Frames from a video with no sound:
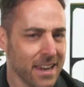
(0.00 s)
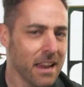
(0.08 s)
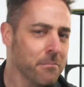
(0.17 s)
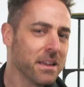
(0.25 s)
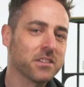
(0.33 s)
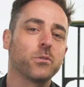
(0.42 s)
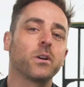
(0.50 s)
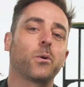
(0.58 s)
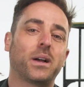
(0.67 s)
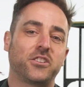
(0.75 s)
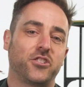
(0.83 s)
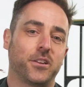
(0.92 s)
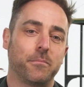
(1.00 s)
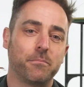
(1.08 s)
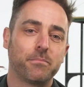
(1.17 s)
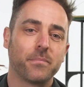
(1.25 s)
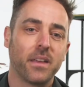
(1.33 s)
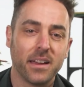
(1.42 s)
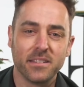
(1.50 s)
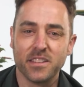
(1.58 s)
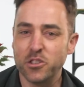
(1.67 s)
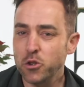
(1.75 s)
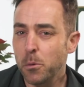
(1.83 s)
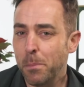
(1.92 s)
Let me ask you a question.
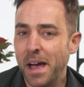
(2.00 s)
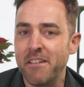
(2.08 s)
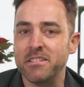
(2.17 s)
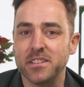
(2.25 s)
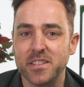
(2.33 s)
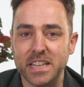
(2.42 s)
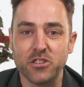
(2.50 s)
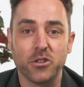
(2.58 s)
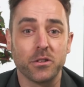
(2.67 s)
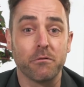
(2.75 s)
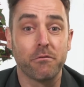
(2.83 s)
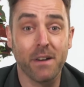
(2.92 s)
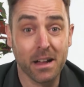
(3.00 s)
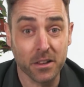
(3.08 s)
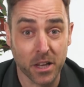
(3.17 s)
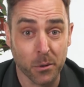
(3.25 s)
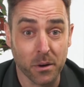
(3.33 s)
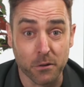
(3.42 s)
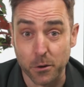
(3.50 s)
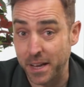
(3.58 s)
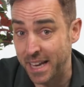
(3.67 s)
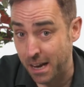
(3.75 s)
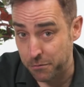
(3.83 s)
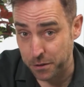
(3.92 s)
Did your parents teach you the value of
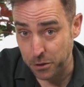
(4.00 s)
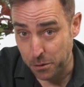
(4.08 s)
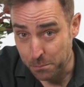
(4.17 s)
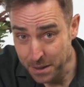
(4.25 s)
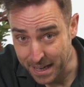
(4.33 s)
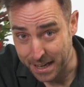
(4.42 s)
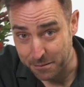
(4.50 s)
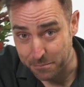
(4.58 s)
looking after your money?